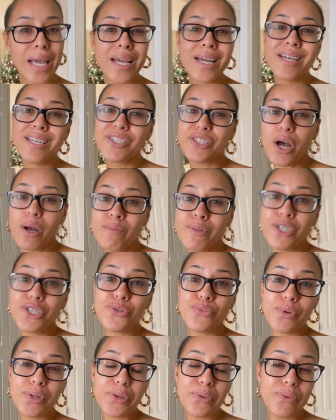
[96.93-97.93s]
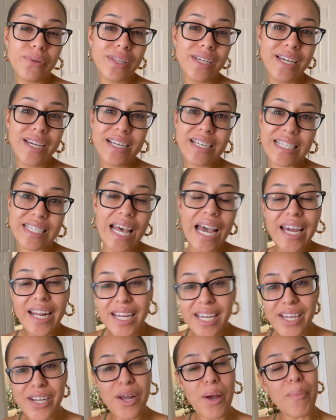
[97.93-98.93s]
So I'm just really
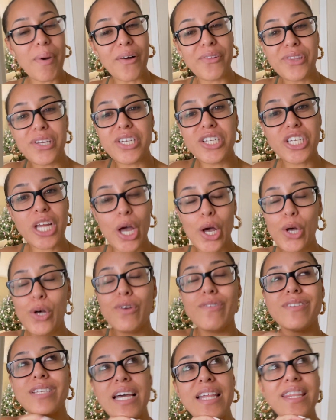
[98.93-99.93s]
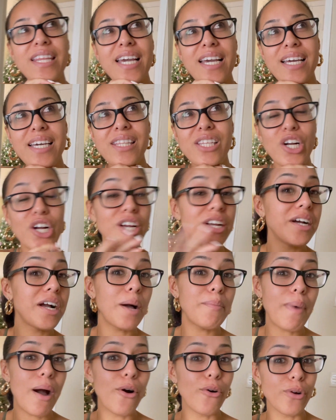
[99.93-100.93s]
excited about the shelves. I think they're gonna
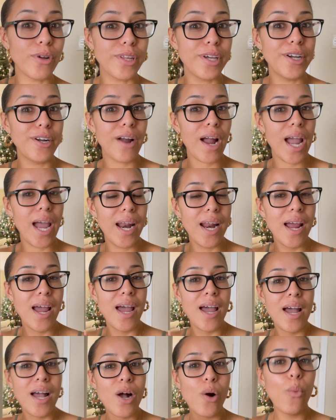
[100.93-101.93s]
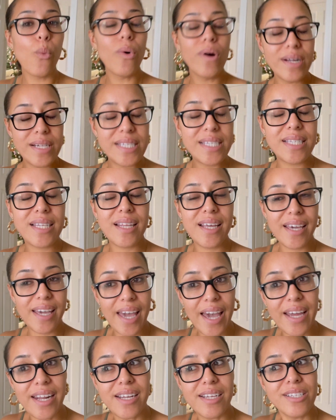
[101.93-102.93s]
come out really great once they
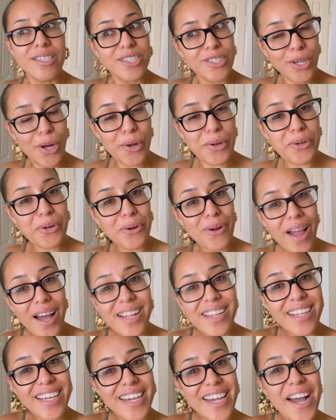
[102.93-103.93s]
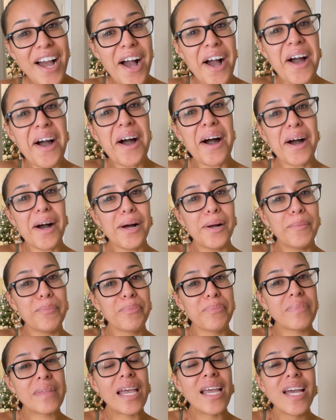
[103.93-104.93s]
get installed correctly.
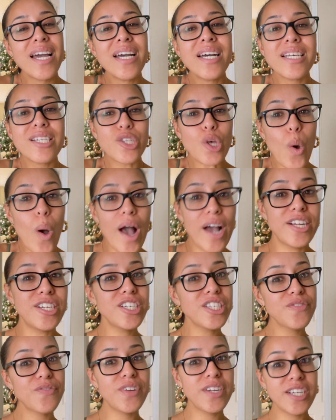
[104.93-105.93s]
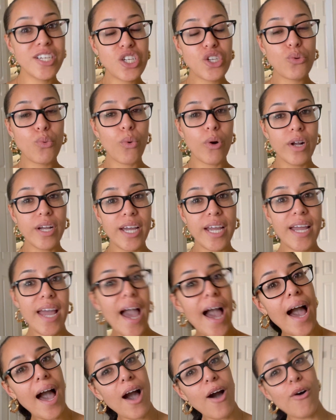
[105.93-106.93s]
So I just finished working
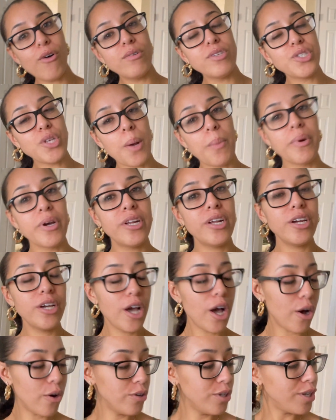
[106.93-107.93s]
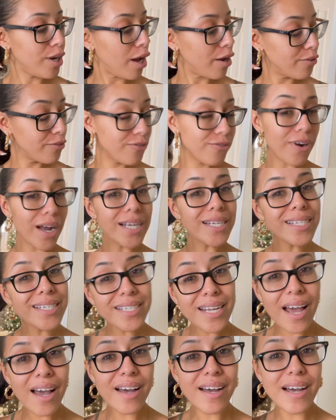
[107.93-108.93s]
out, so I'm gonna go, you know, freshen
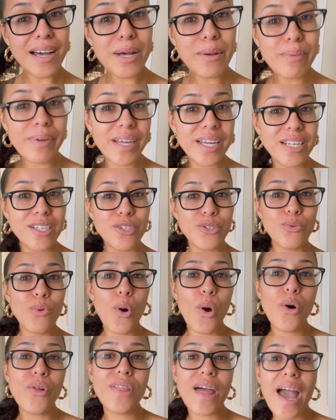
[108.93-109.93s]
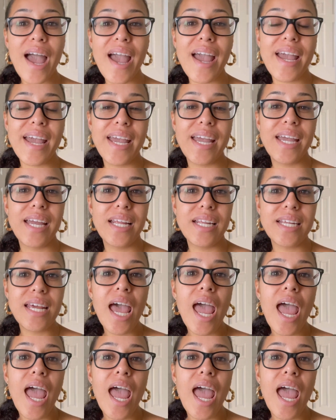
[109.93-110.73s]
up and do all that, and